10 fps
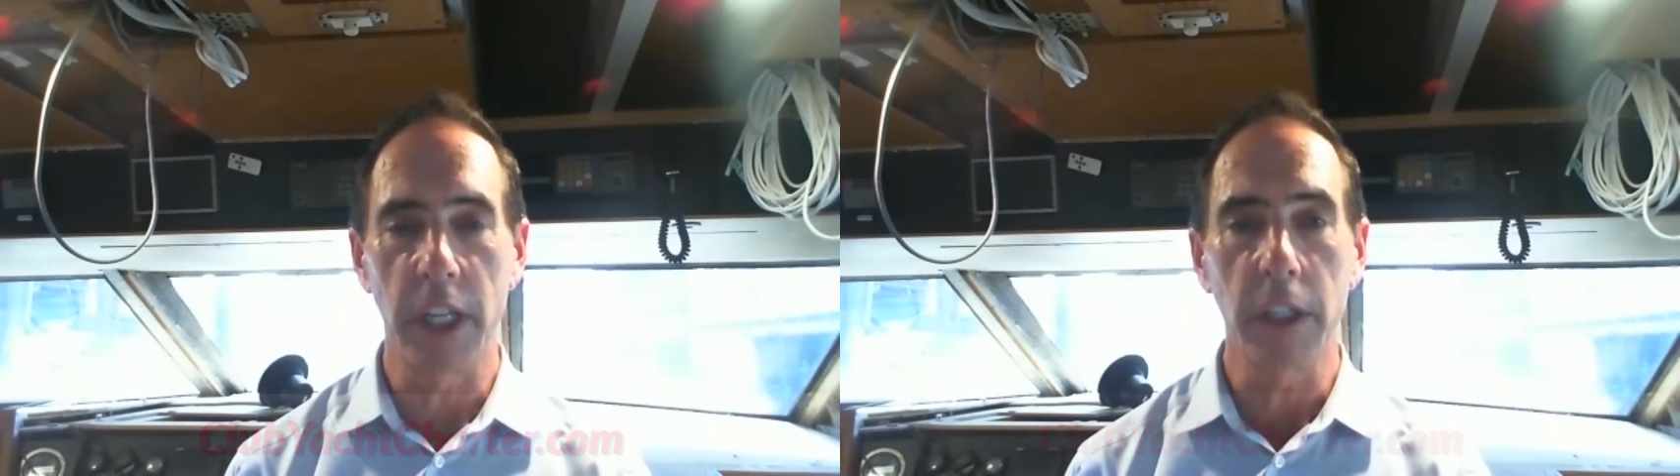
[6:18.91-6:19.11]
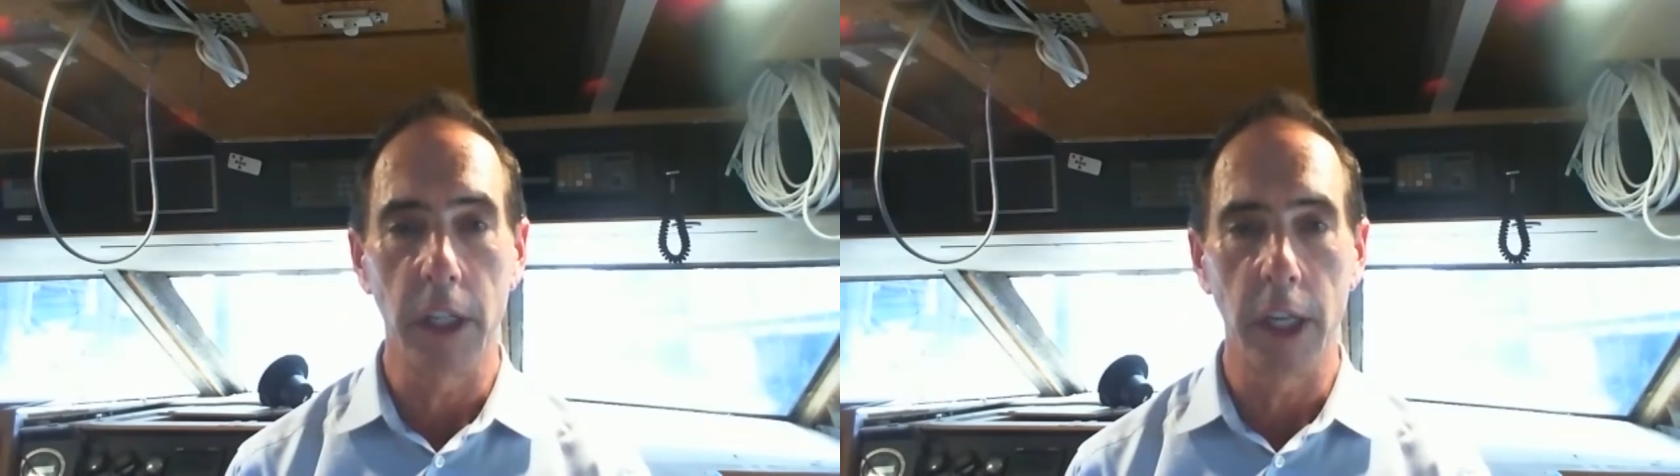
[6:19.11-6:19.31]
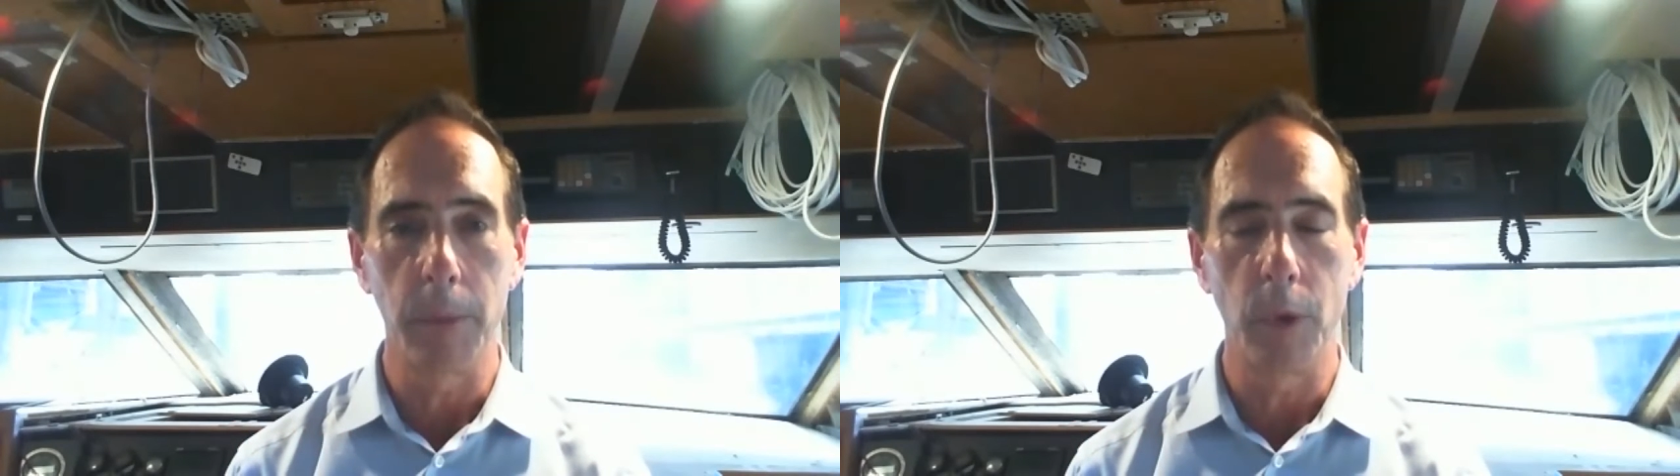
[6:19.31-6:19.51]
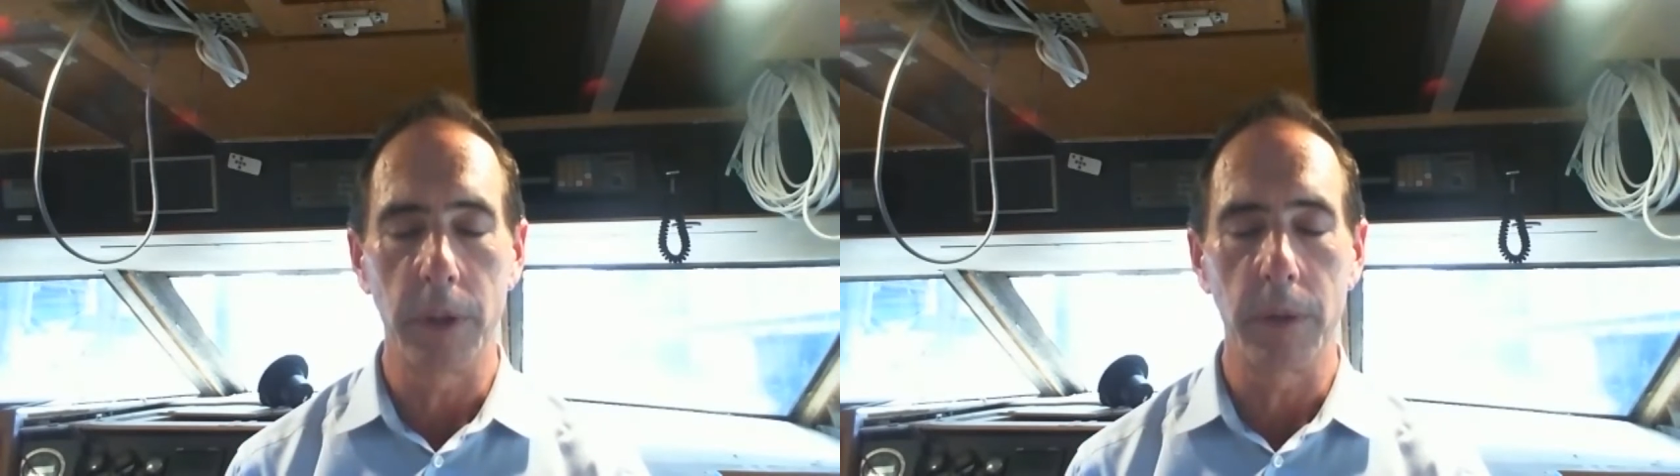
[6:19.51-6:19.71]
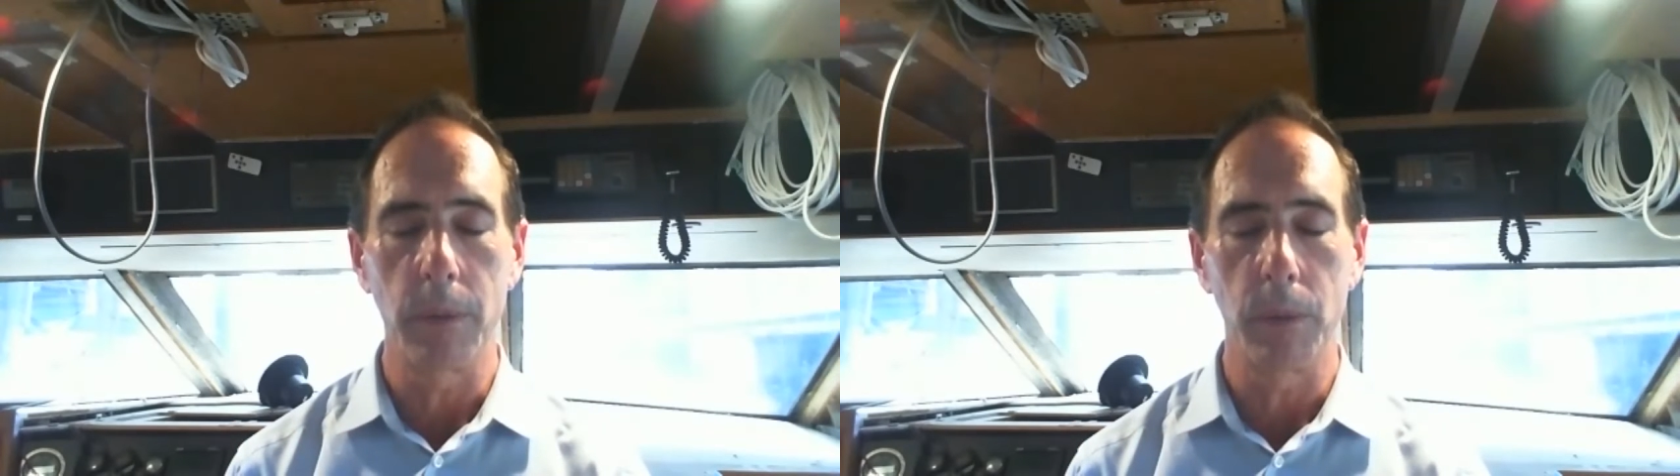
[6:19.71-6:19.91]
club
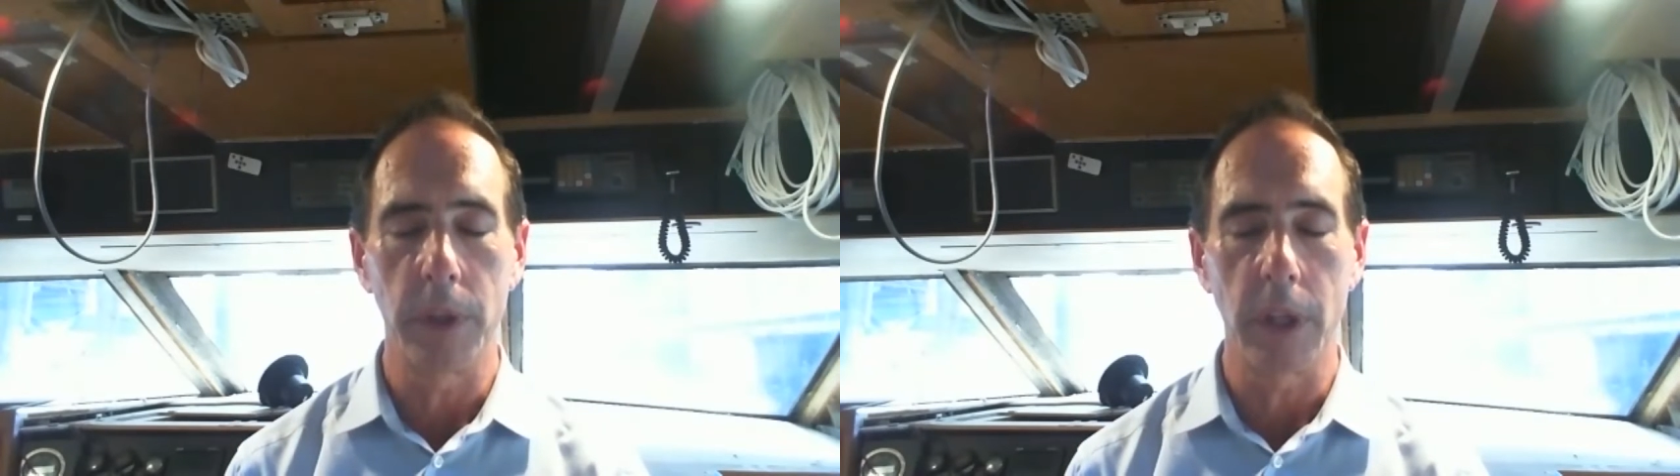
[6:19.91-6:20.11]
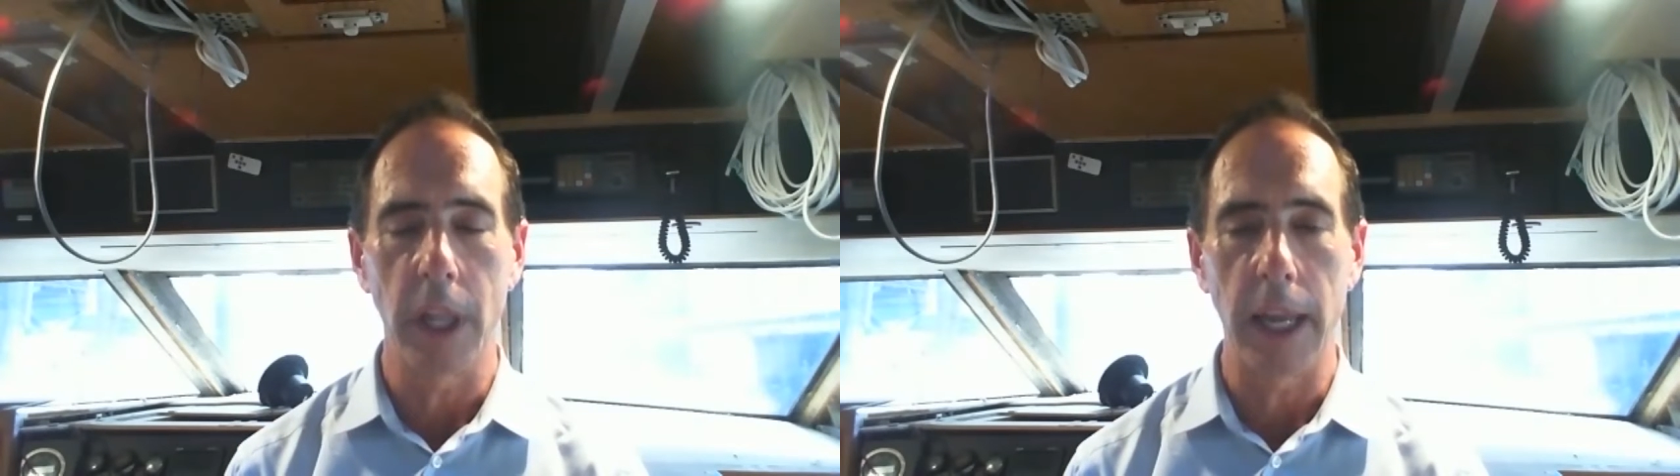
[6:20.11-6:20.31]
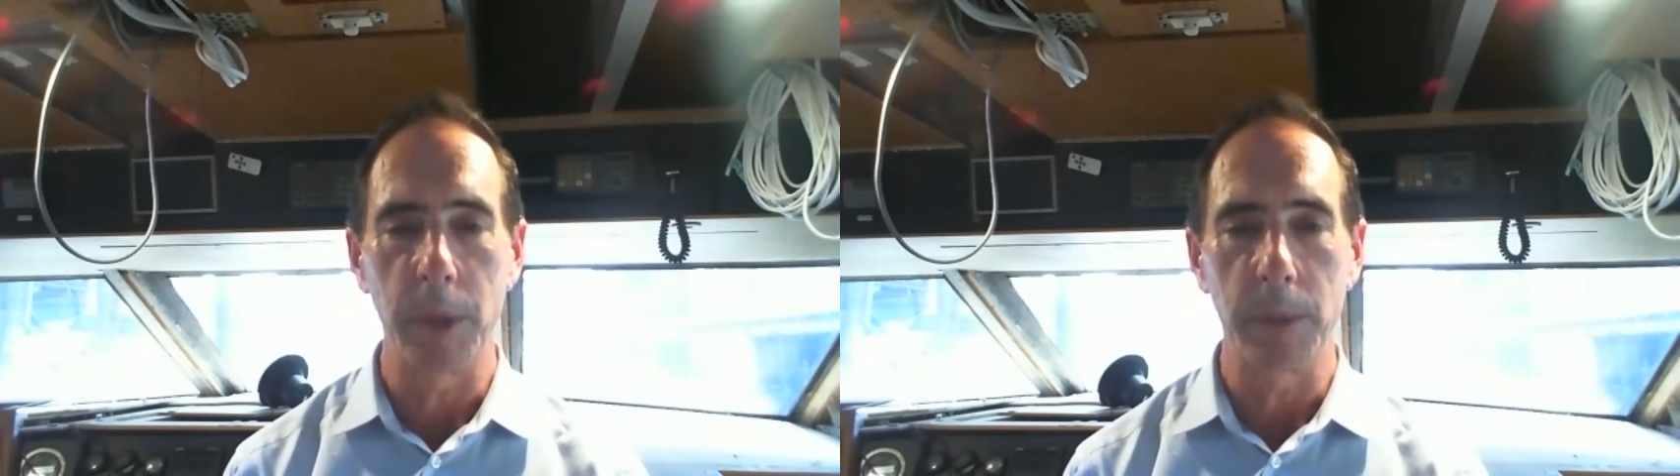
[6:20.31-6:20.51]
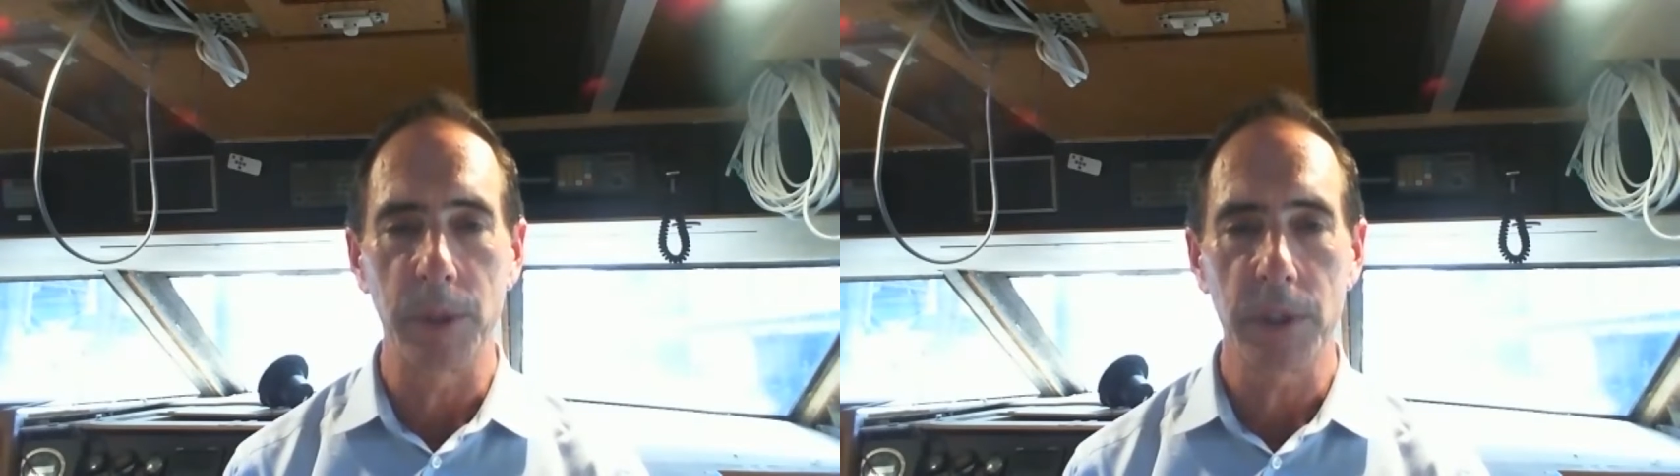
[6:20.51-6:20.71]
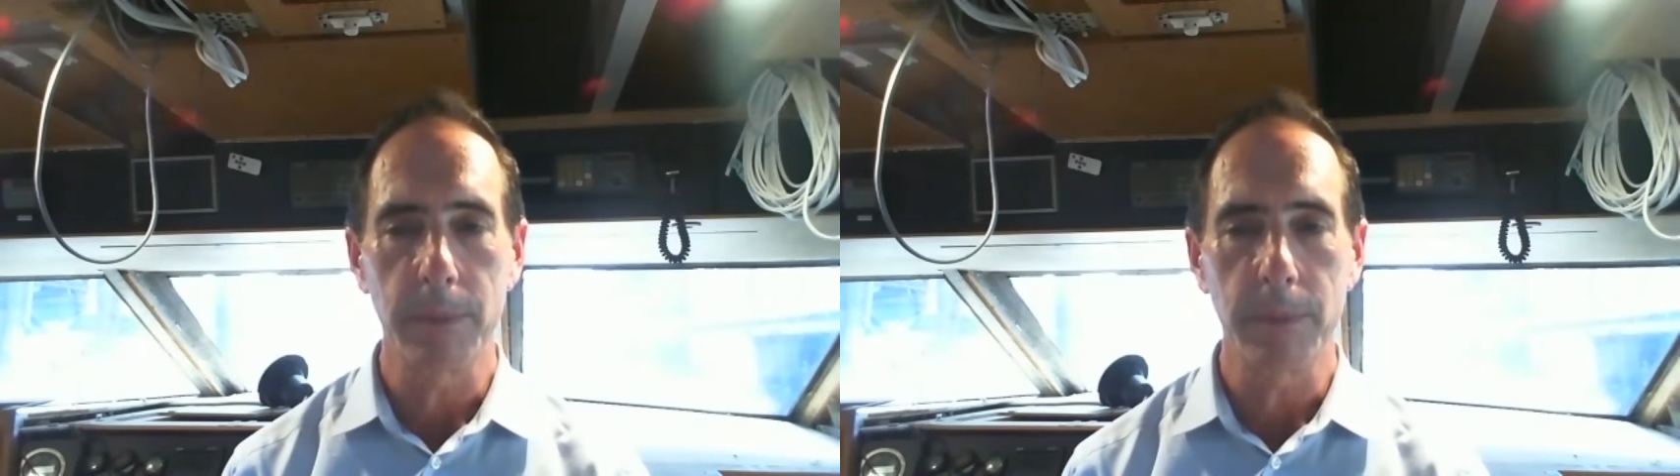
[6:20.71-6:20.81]
with a lot of members.